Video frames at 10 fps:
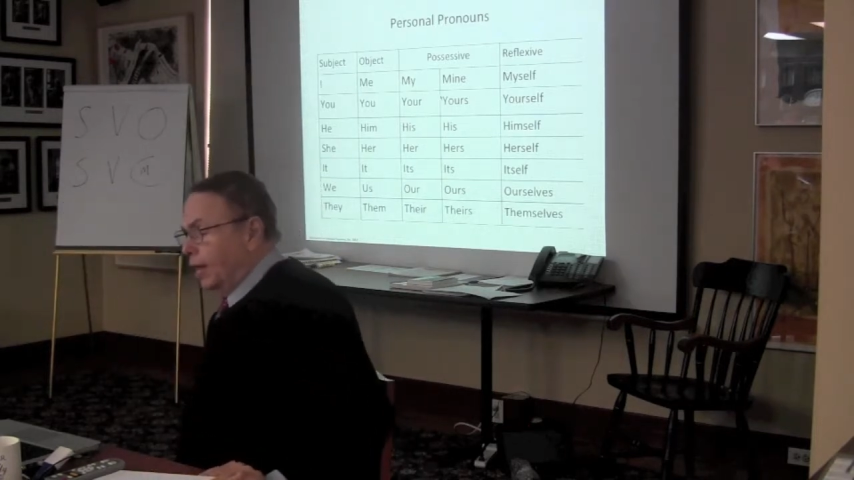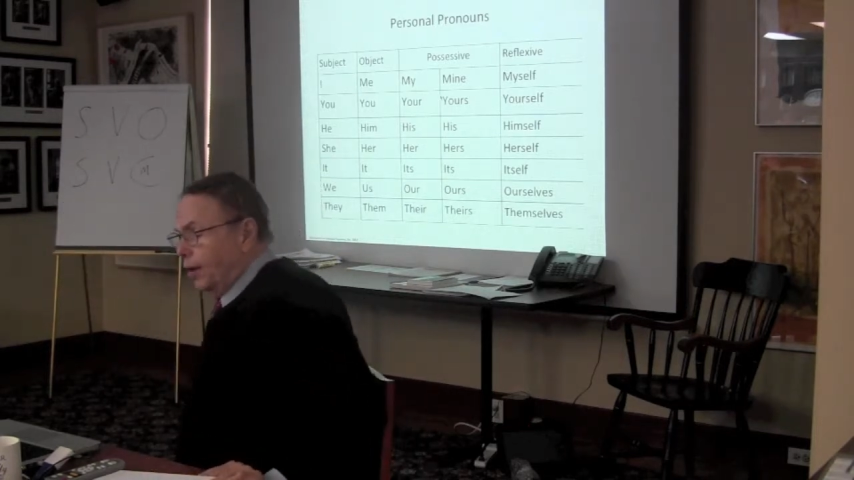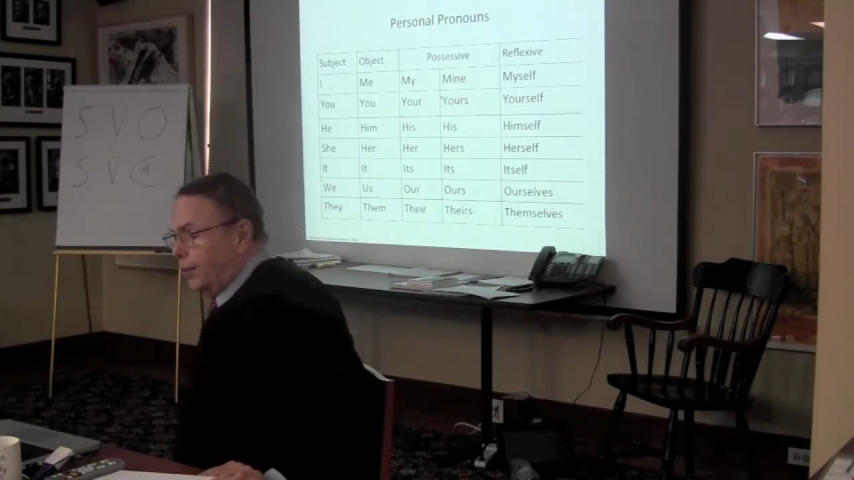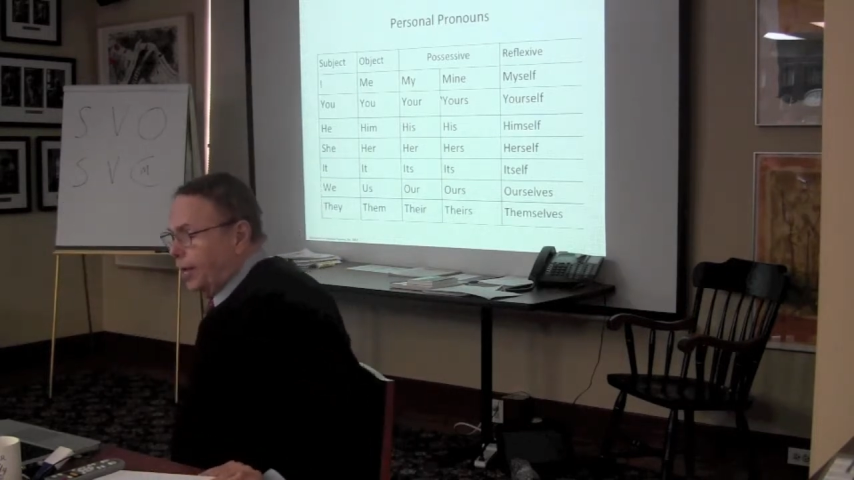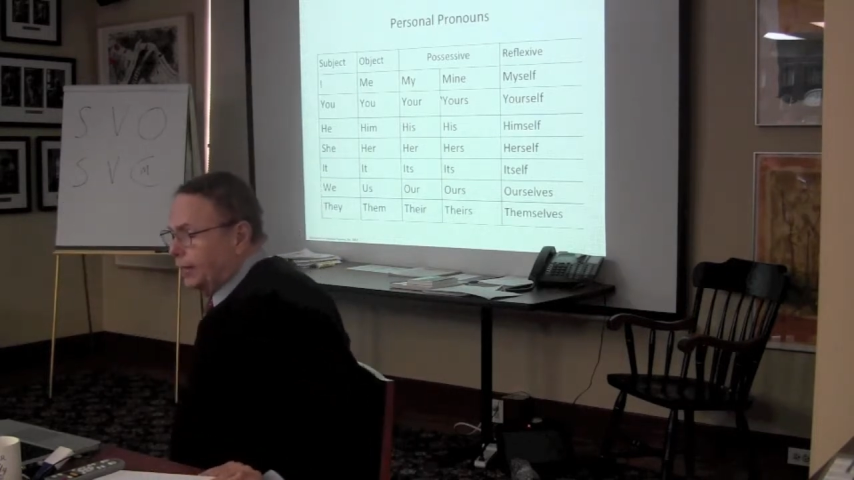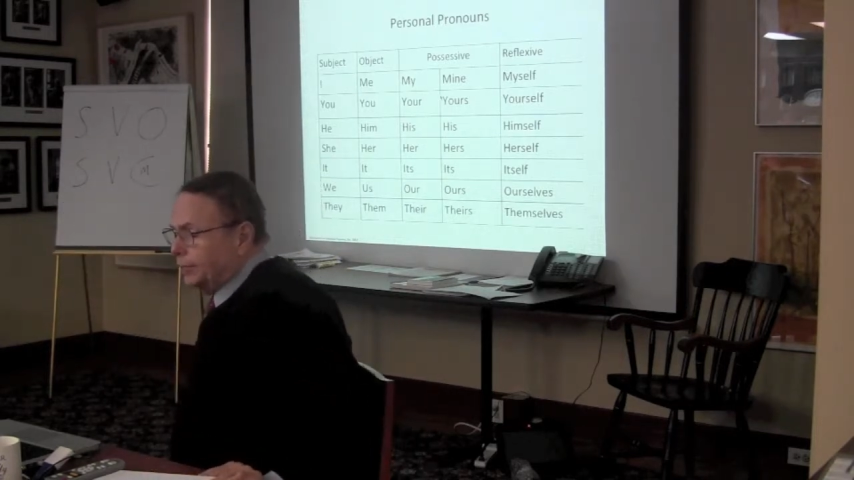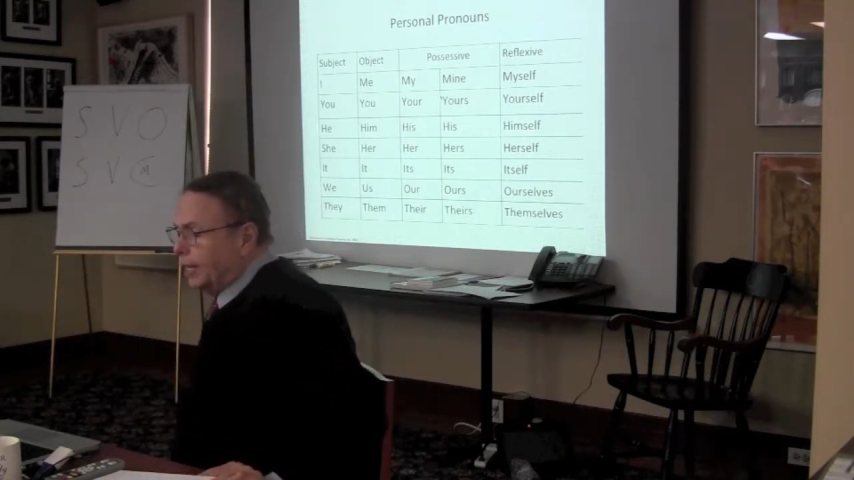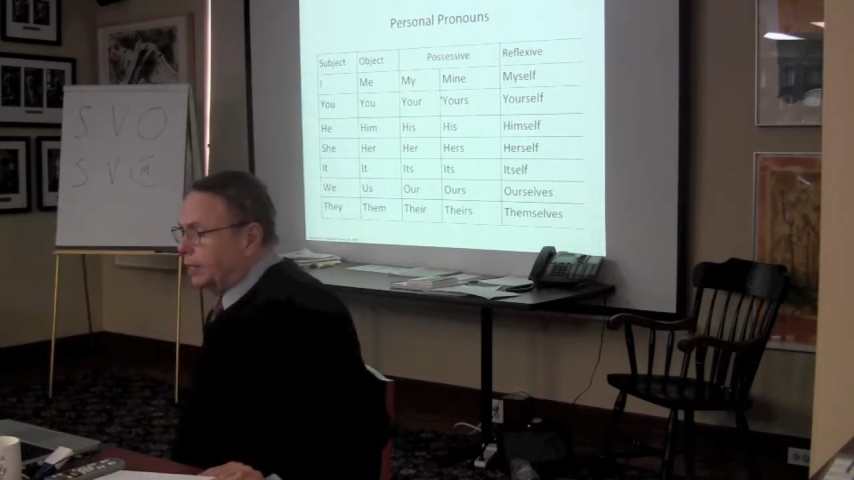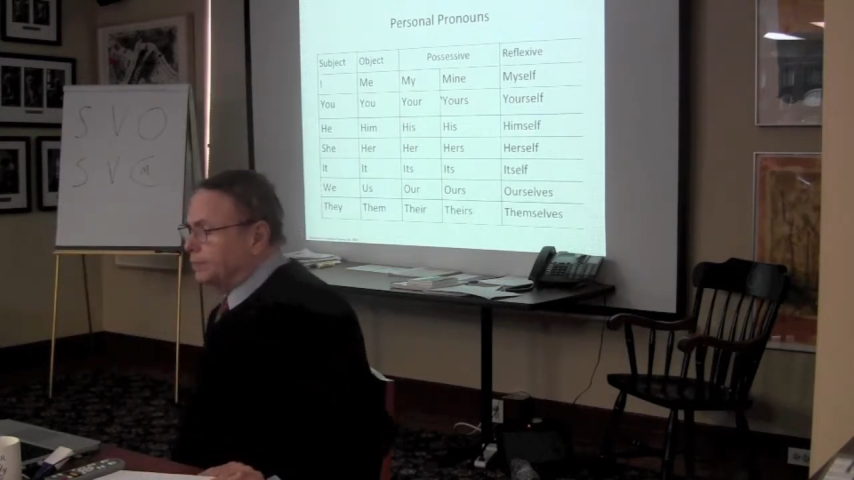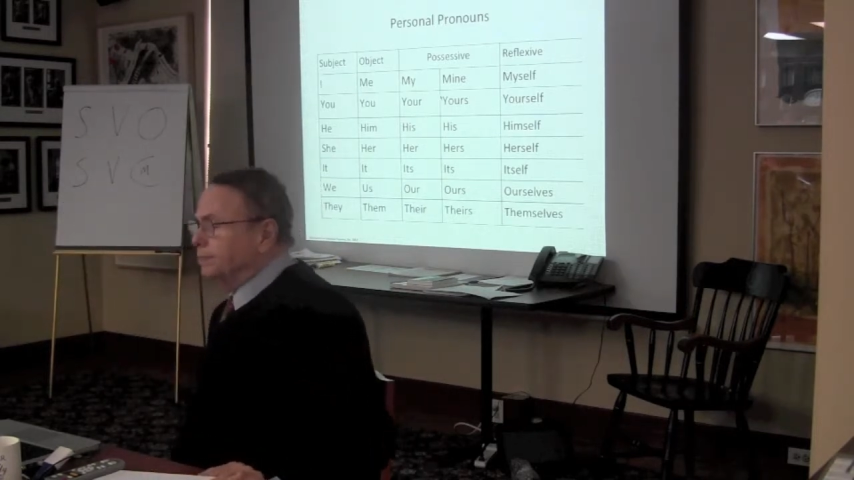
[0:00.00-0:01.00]
Okay,
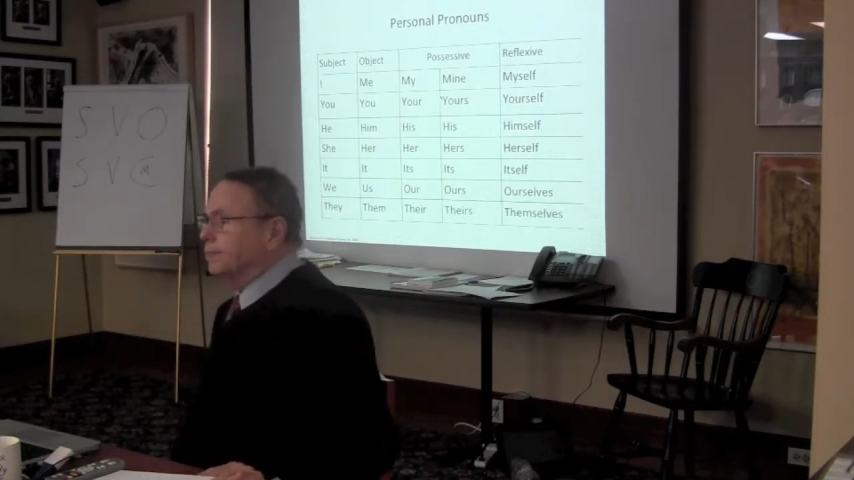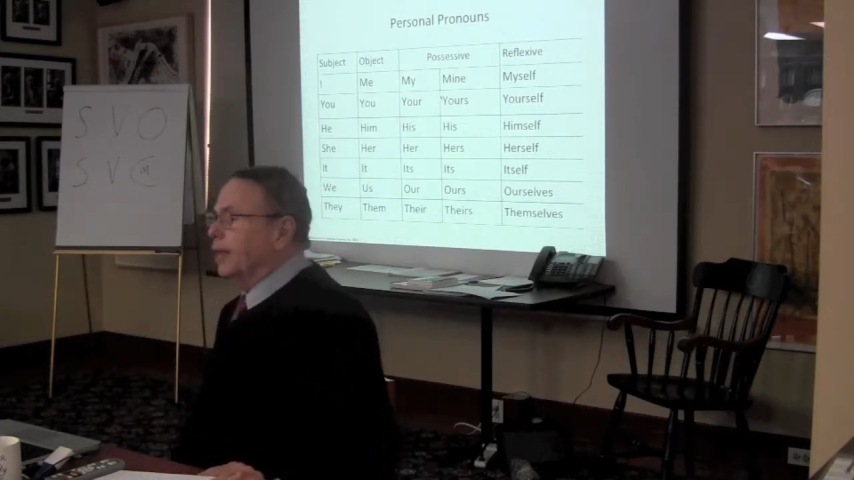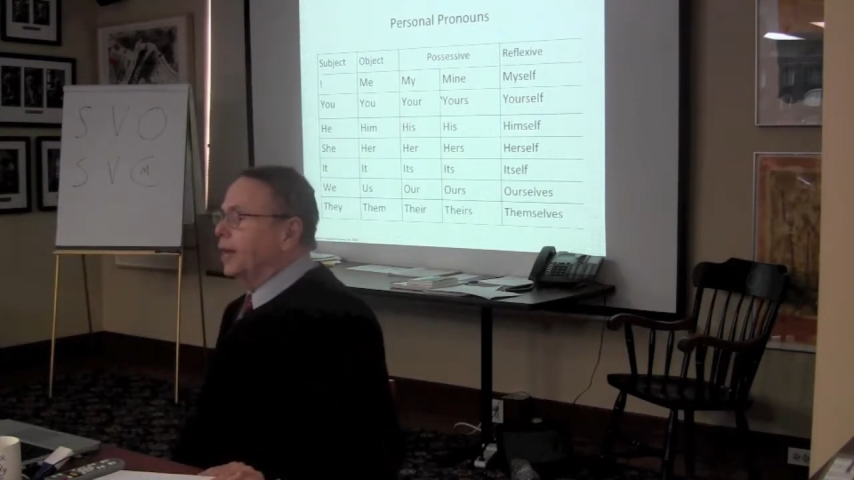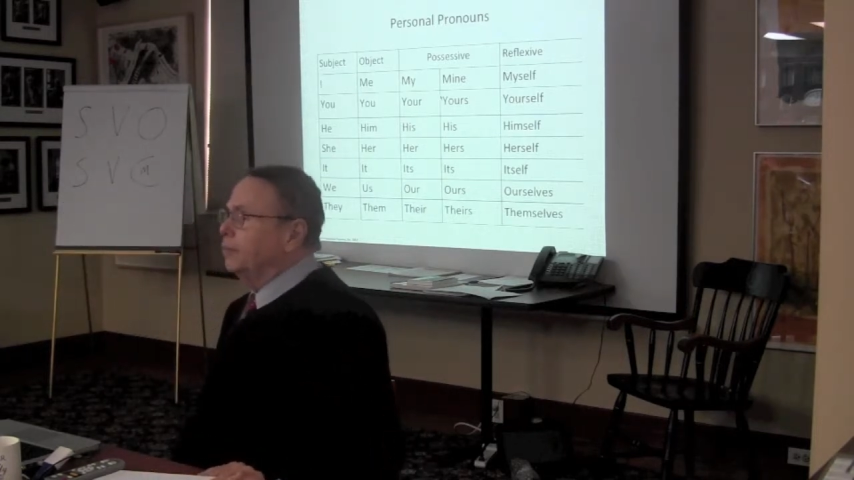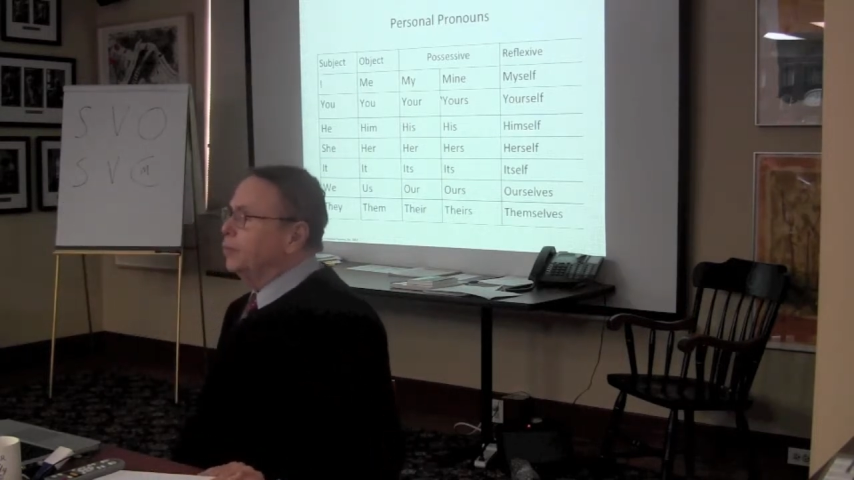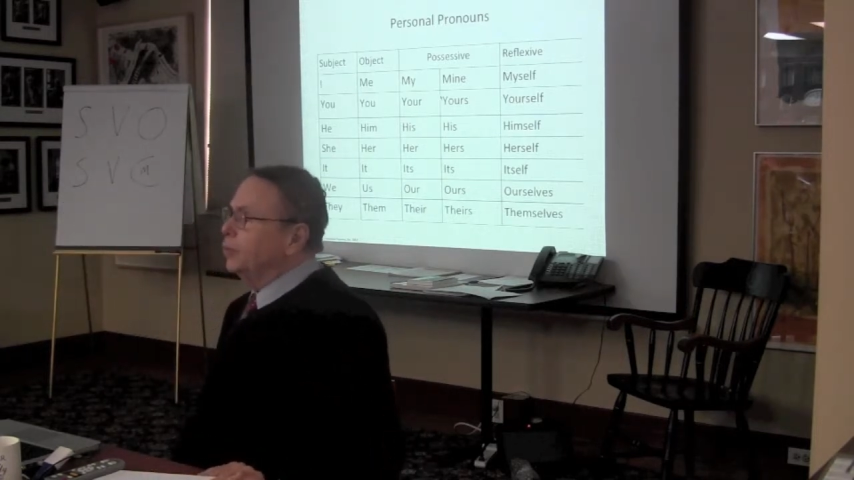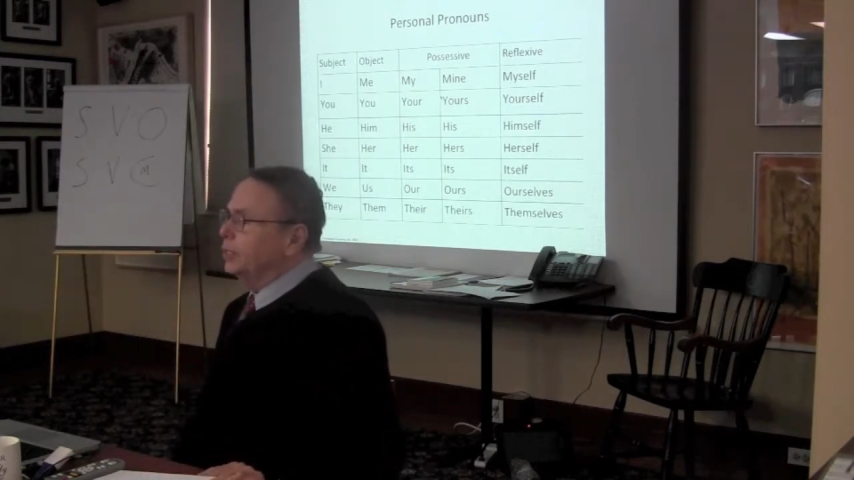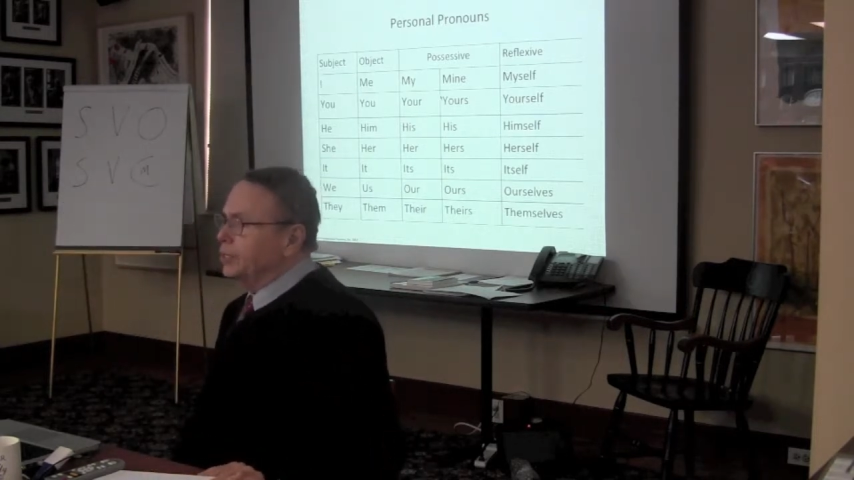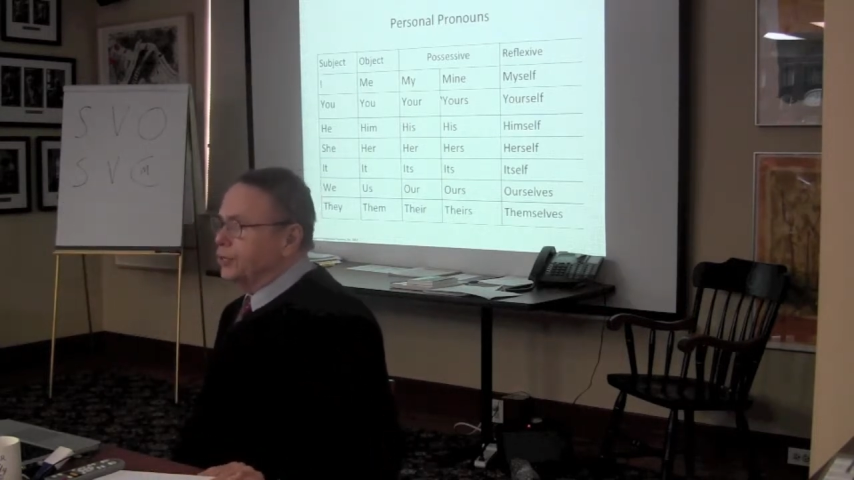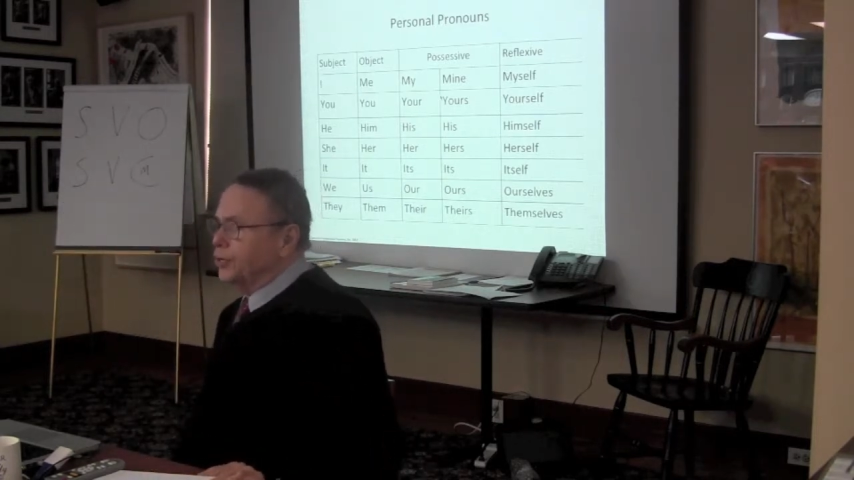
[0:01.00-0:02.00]
now I'm
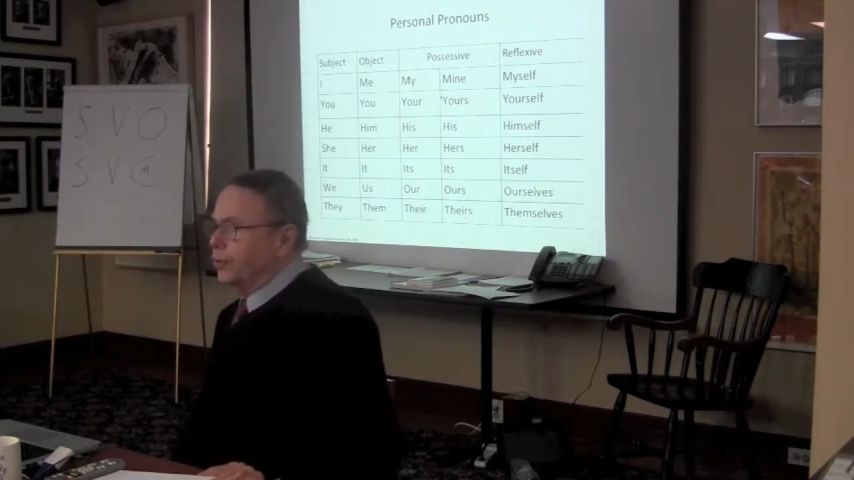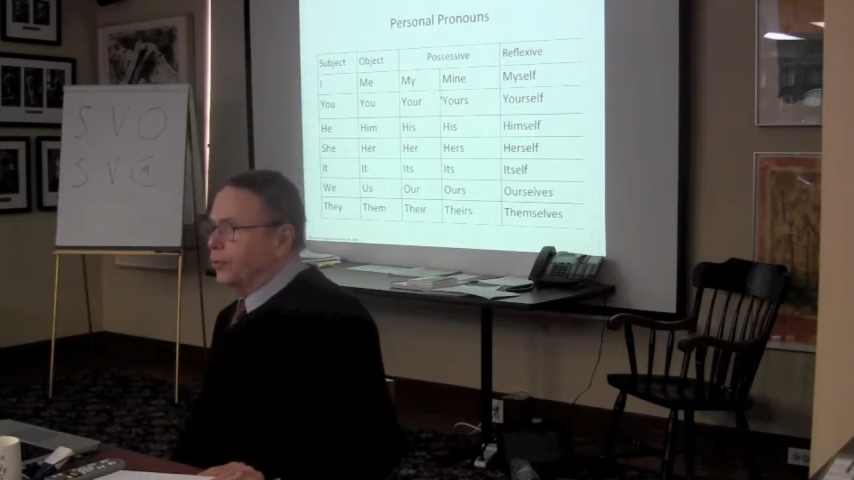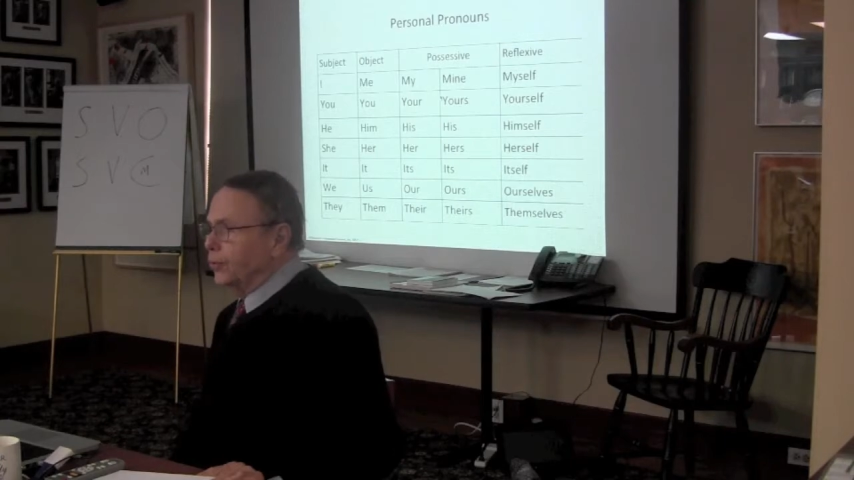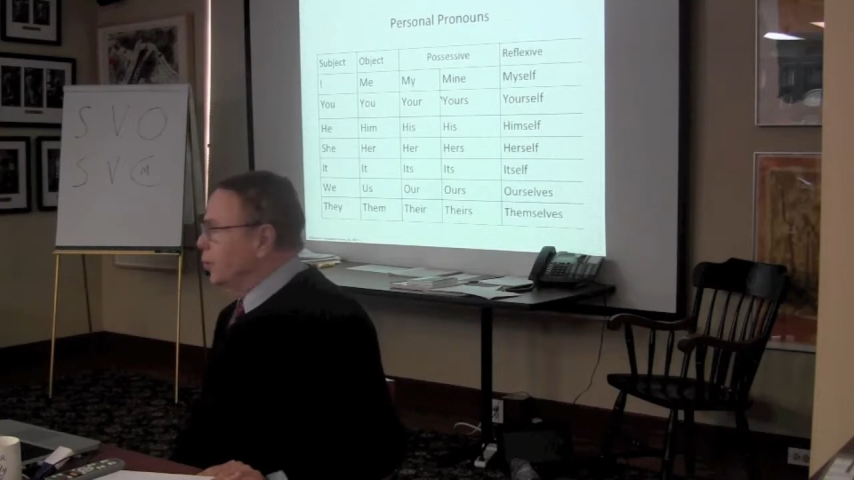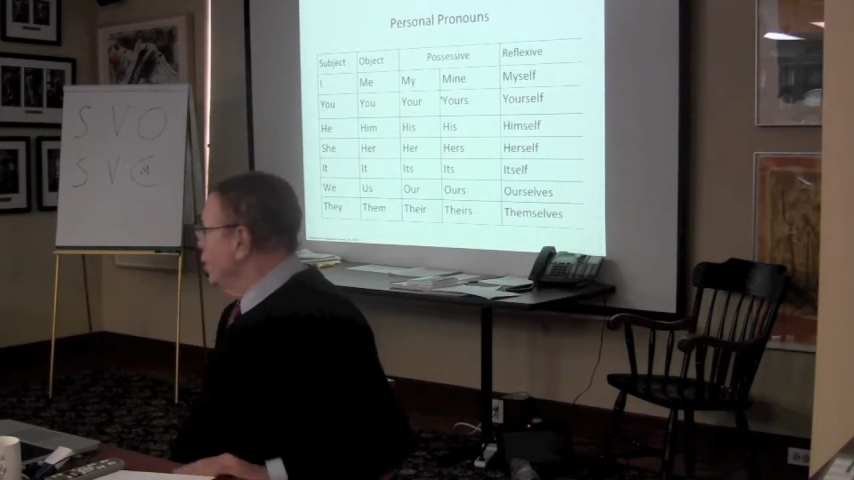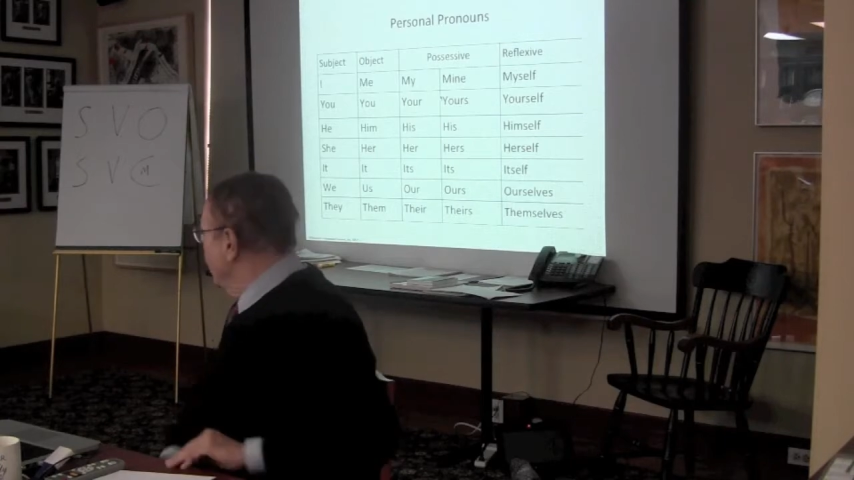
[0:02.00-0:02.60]
going to show you